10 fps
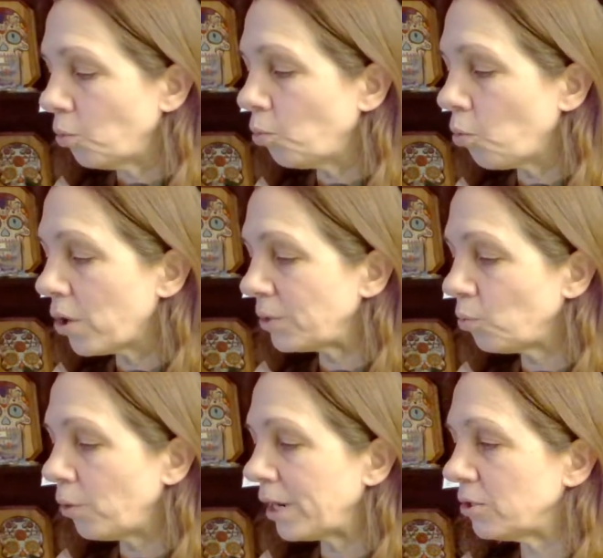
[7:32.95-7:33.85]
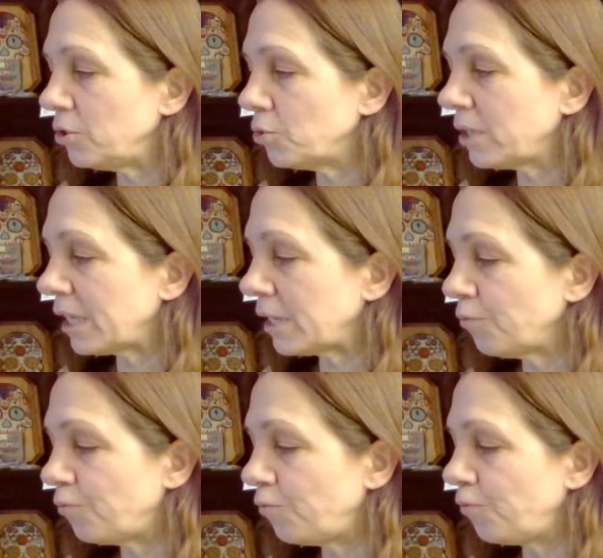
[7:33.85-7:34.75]
one where you
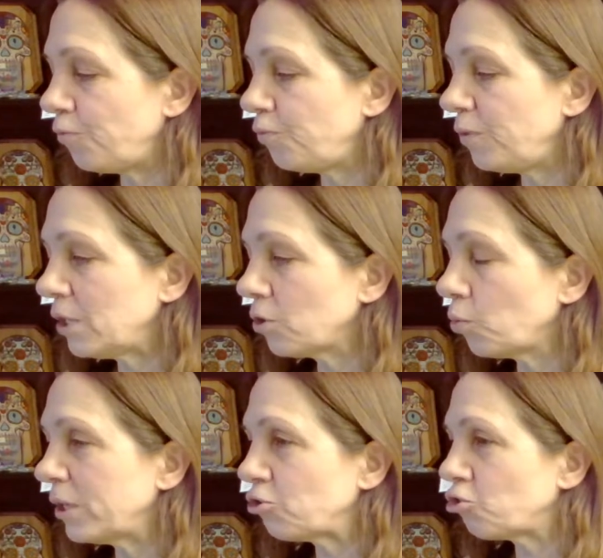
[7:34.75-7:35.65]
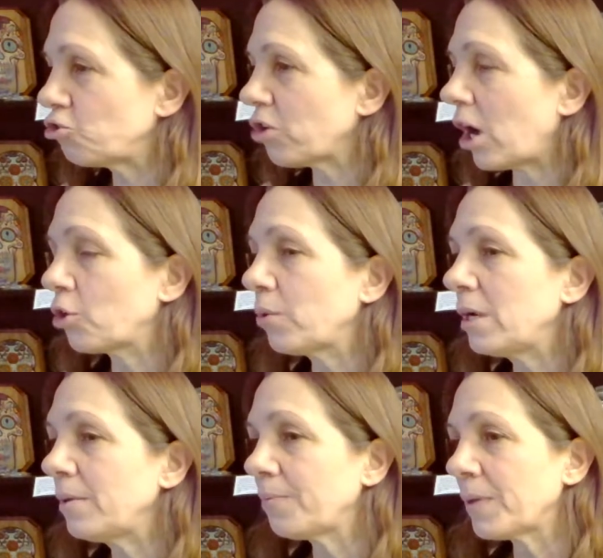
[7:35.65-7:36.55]
can feel which chakra